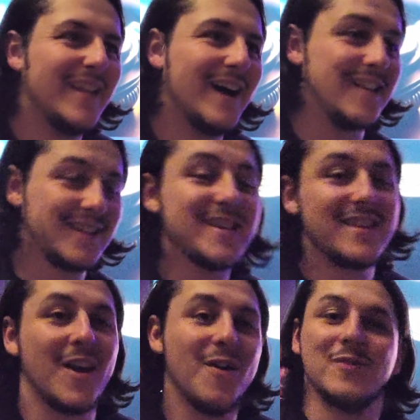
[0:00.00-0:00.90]
I didn't
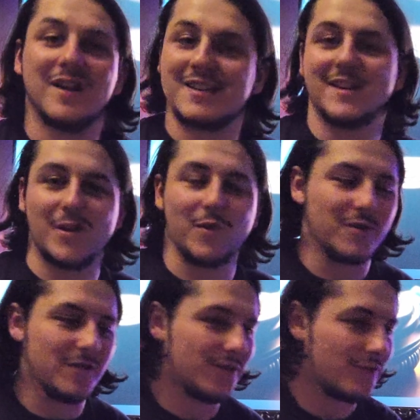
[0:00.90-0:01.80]
know
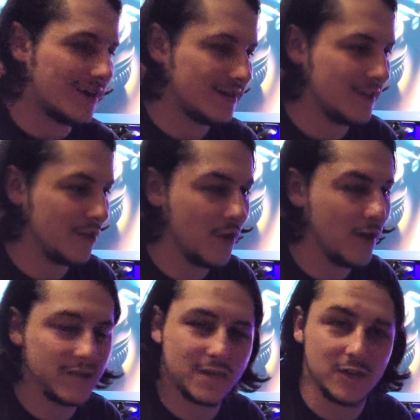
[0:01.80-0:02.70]
the Ryzen
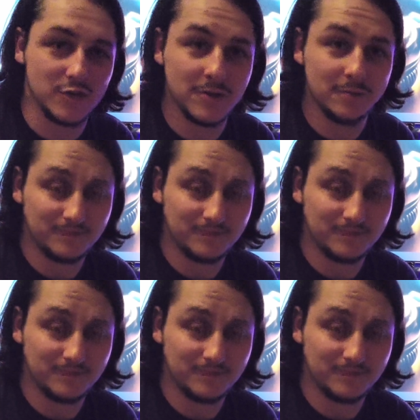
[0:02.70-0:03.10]
3600